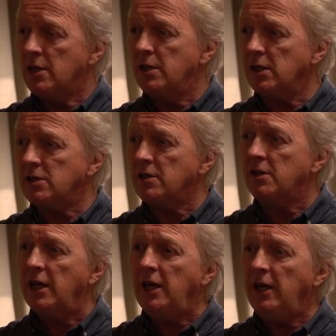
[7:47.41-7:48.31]
that
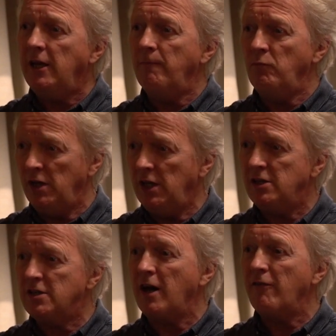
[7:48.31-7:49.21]
they
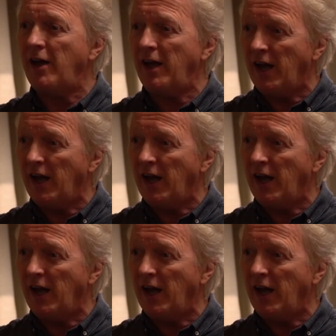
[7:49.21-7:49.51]
need to